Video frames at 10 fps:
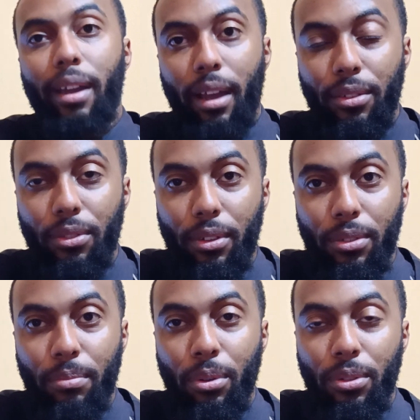ask
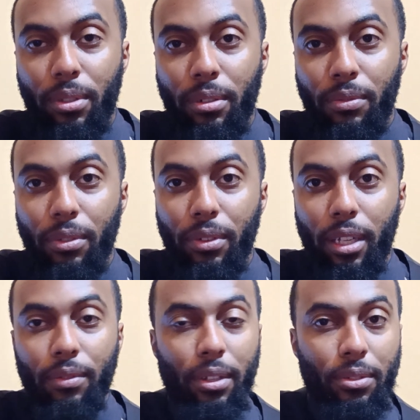this person for
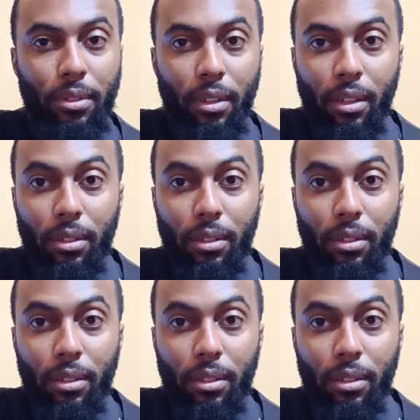forgiveness,